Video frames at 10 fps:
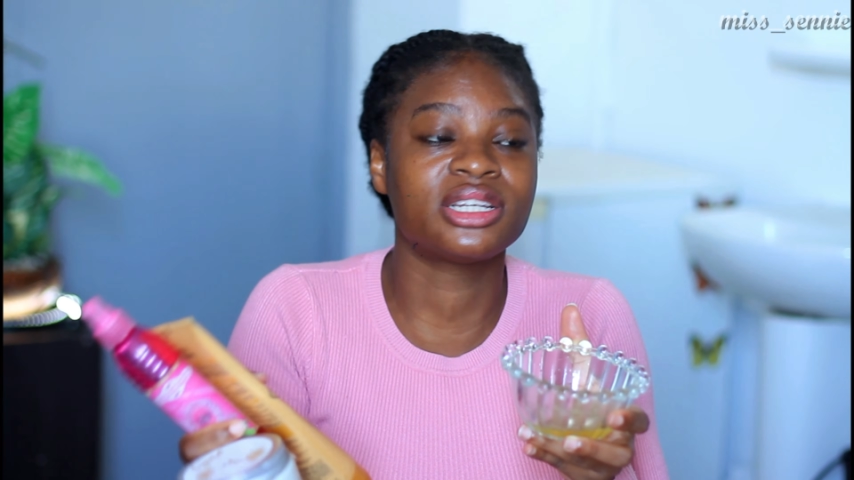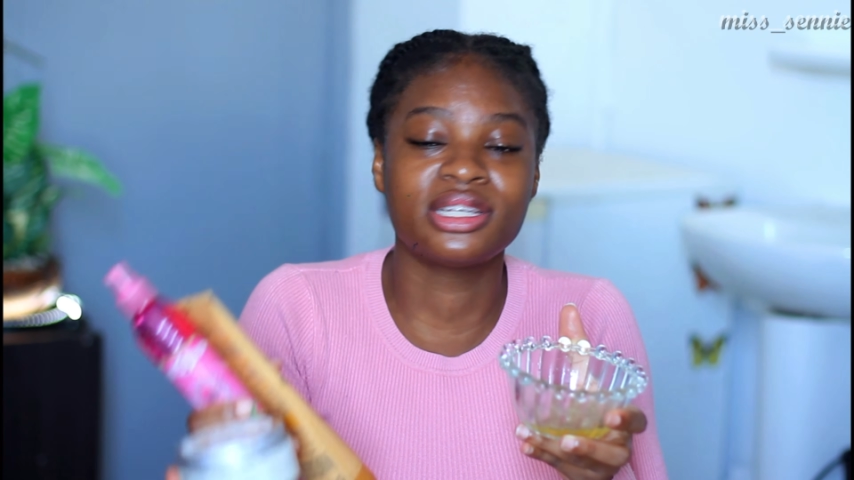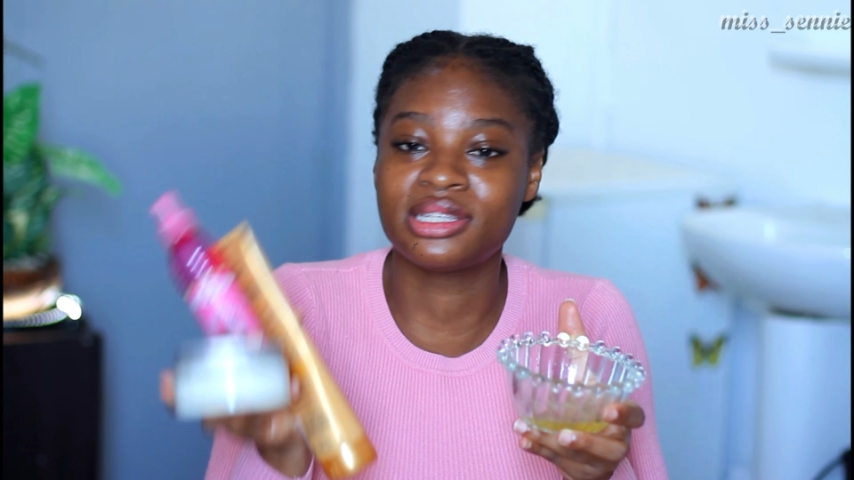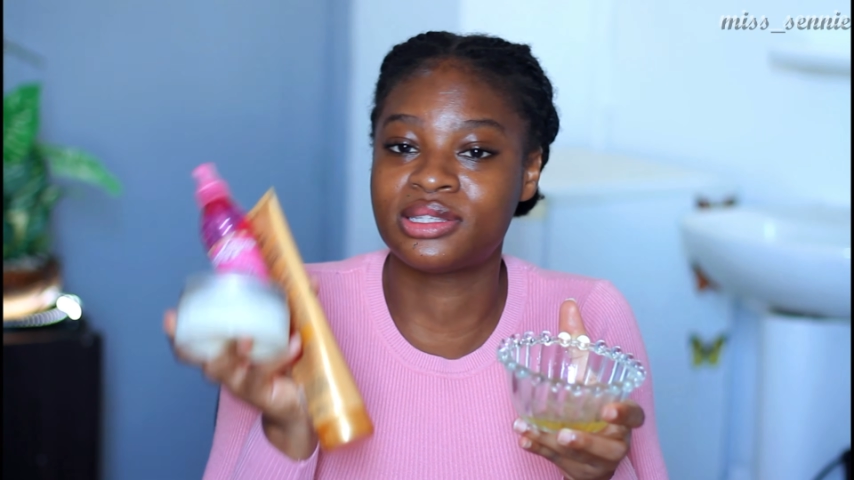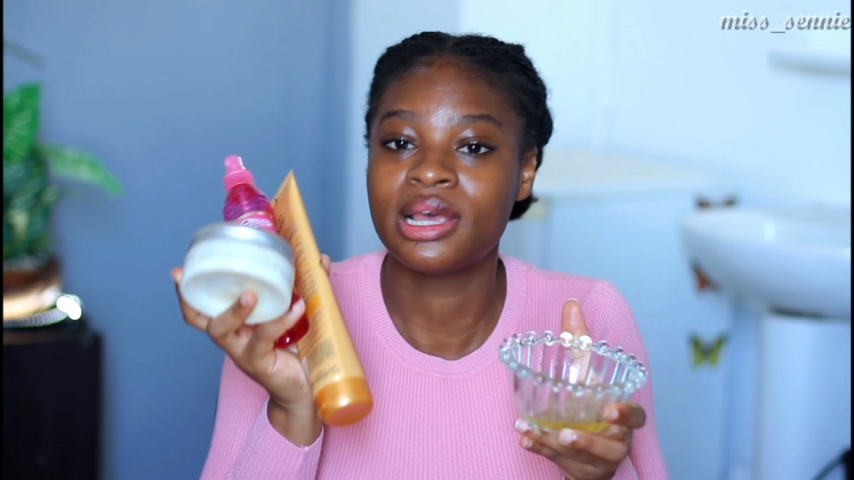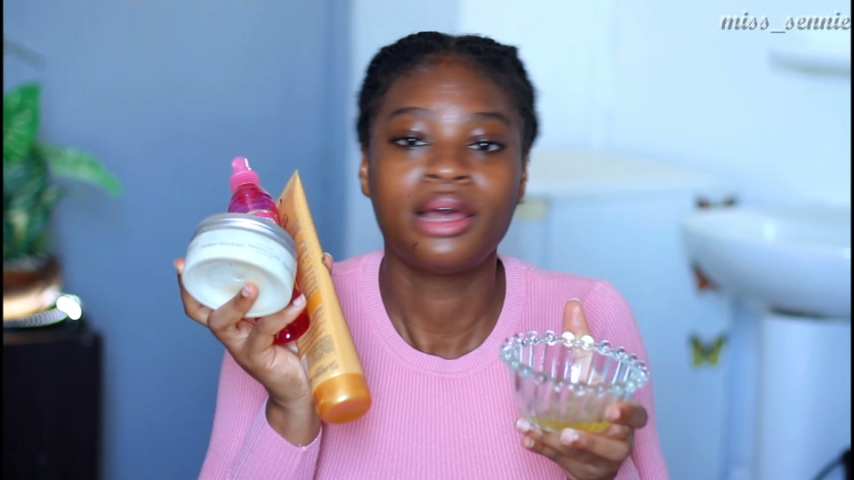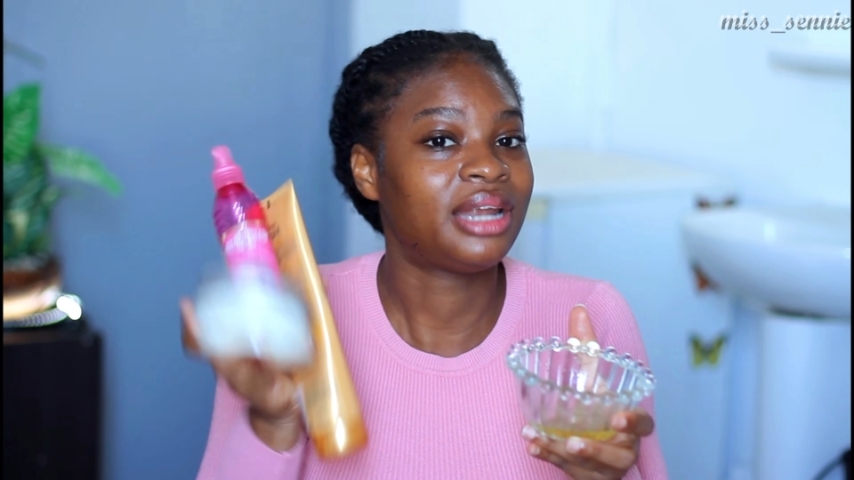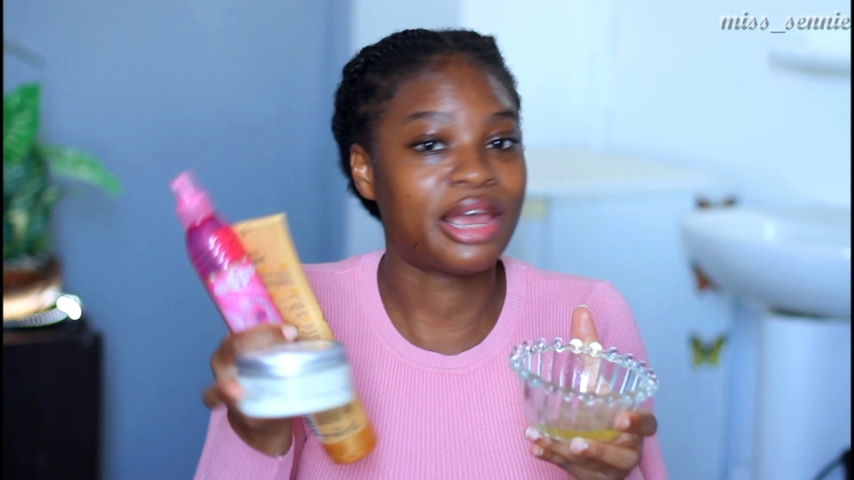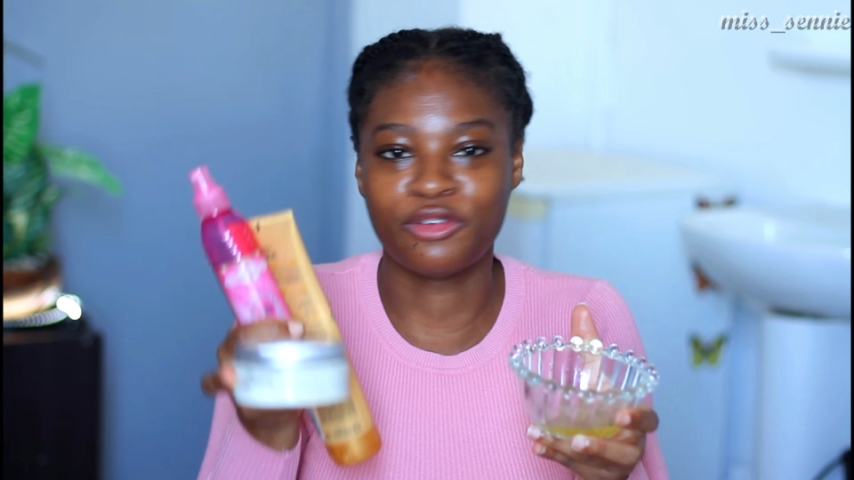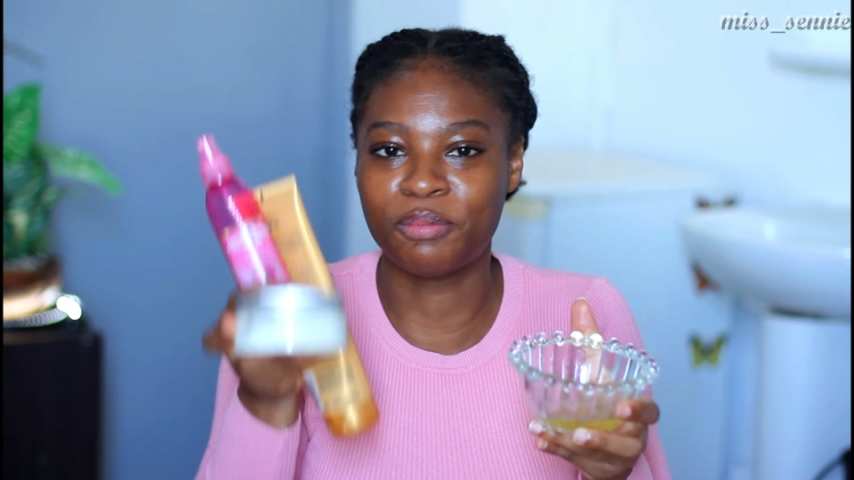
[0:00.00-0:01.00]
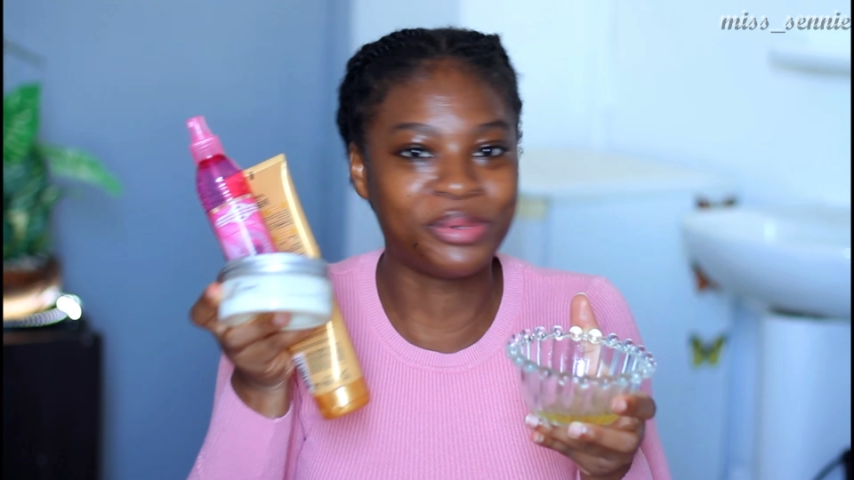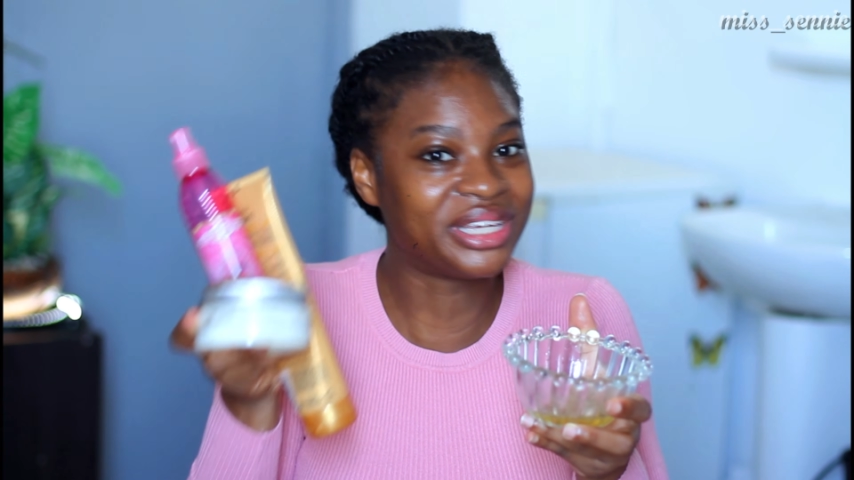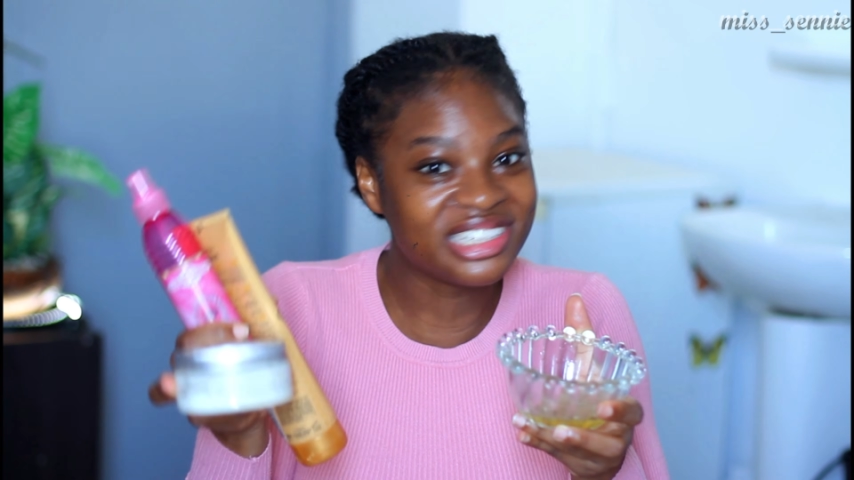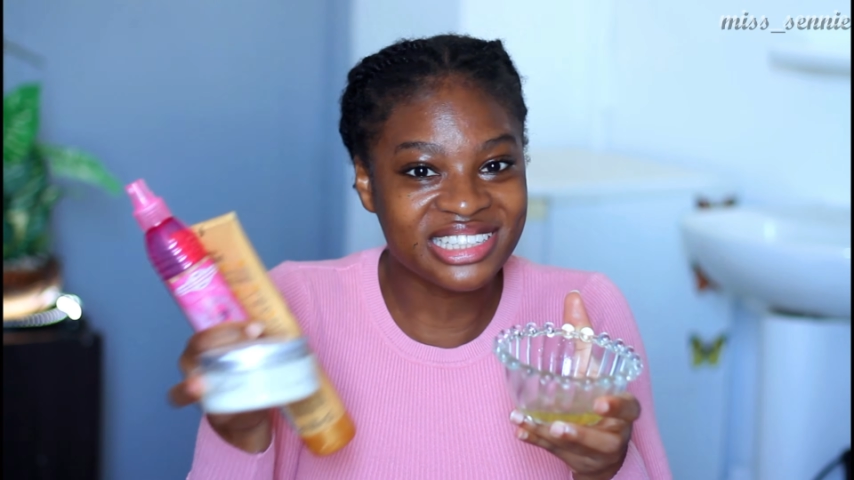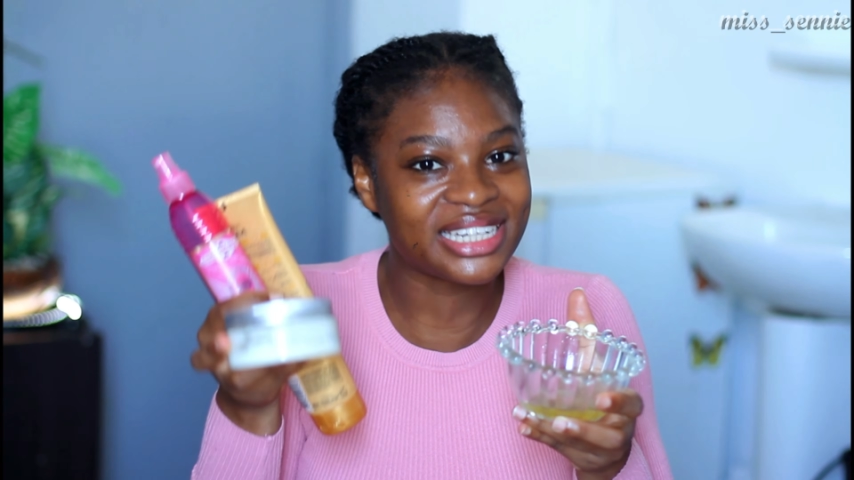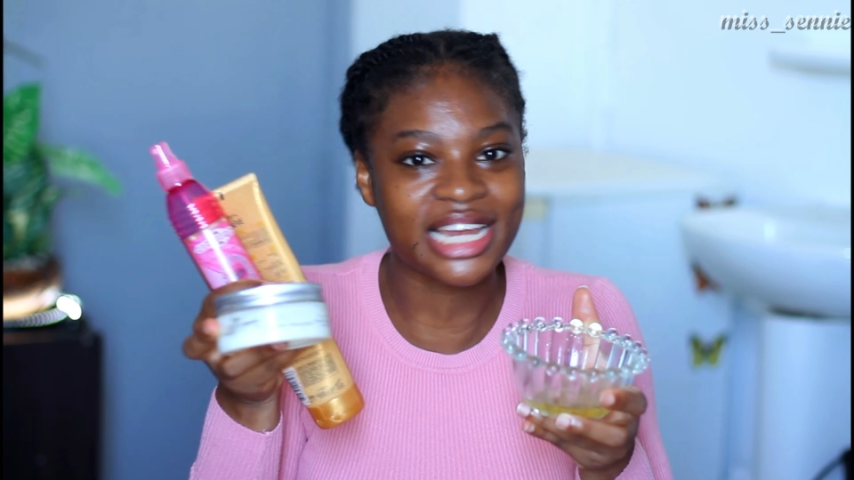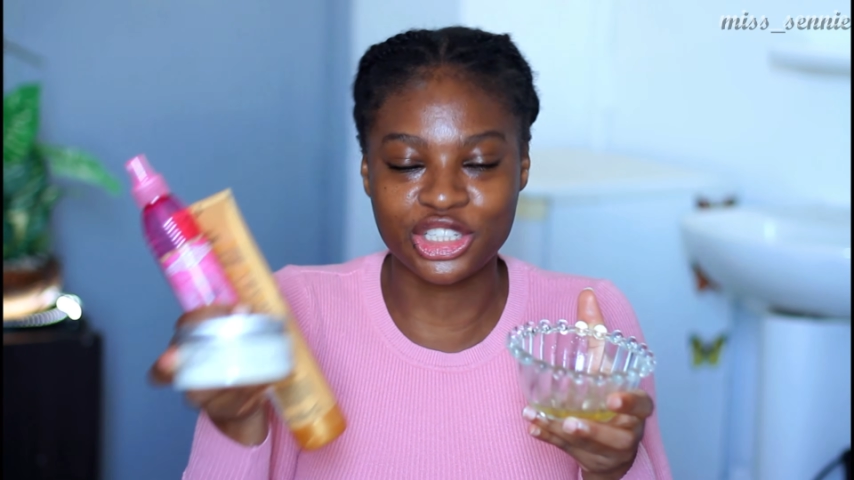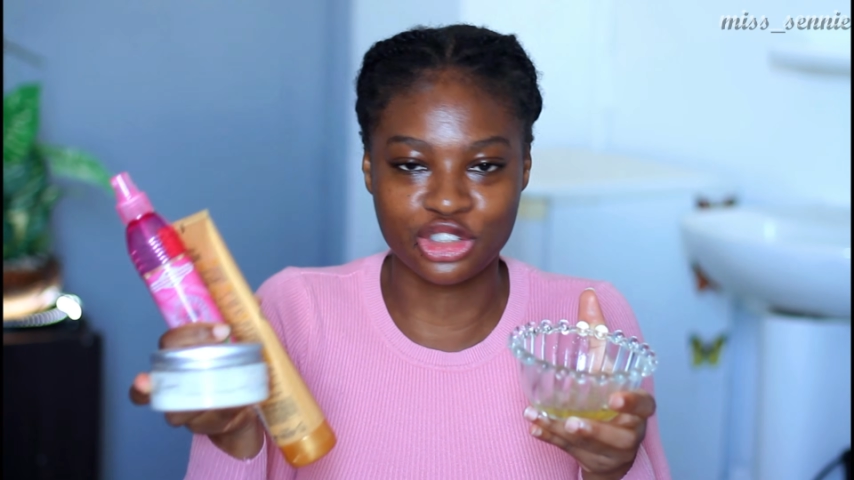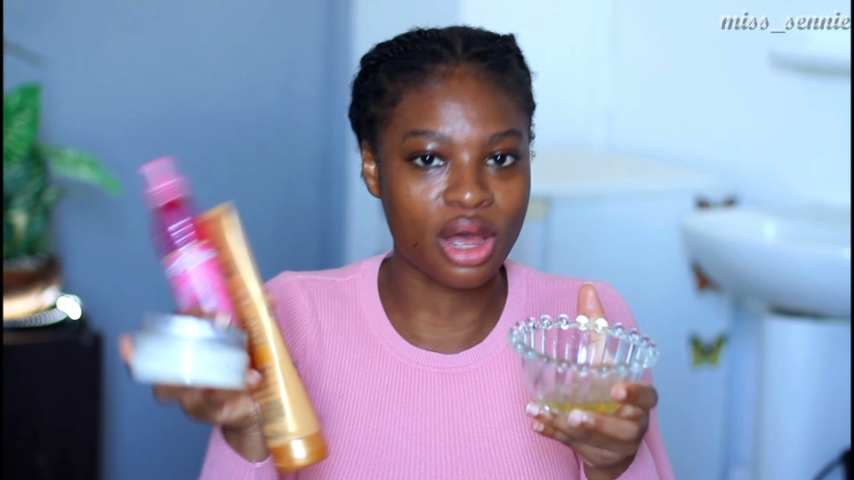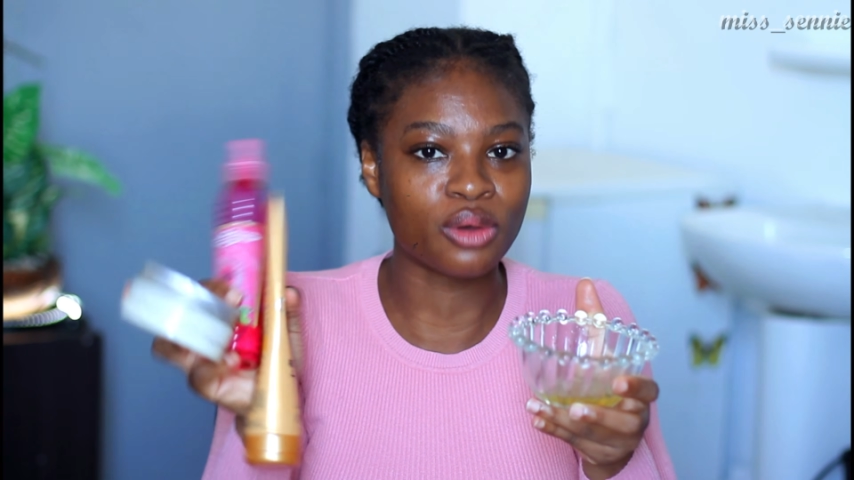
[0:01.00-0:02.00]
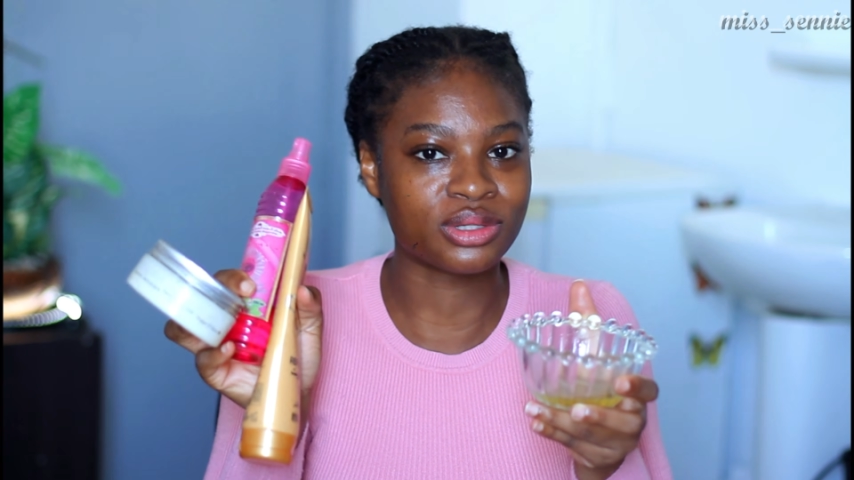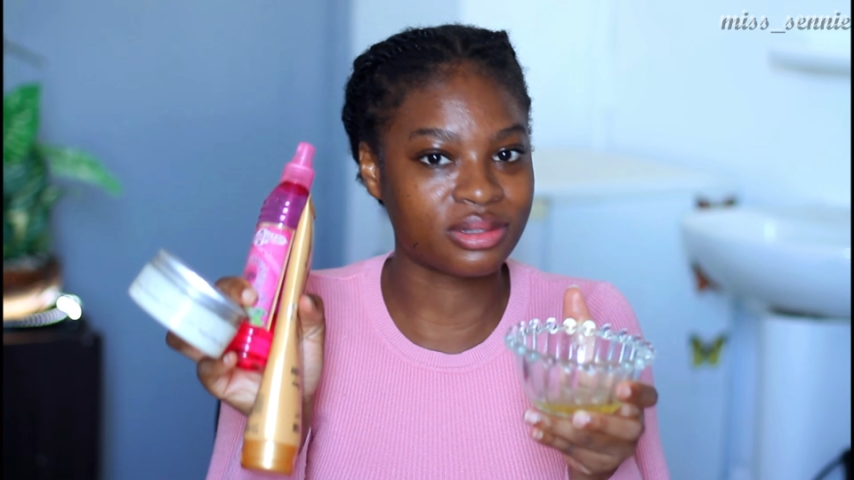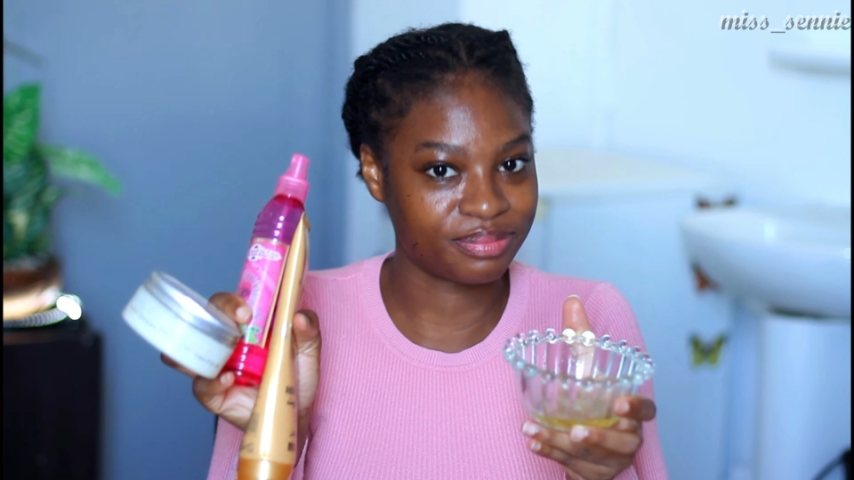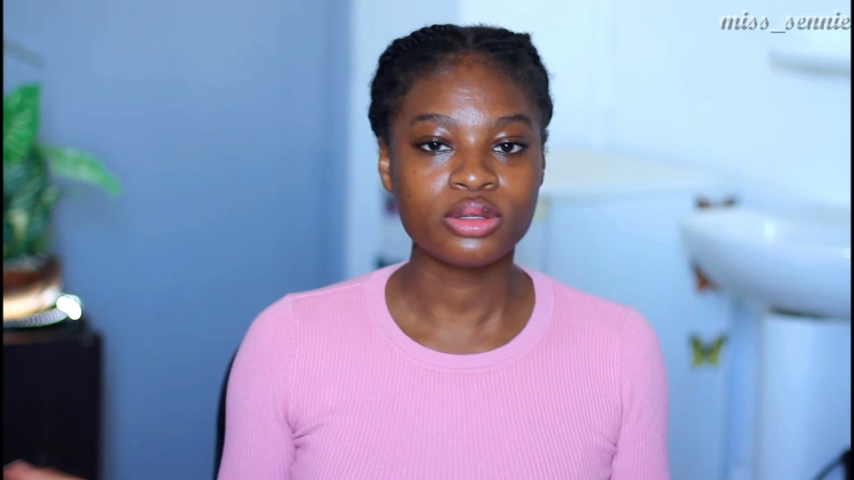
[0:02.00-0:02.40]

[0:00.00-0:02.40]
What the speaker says: This is like for beginner naturals.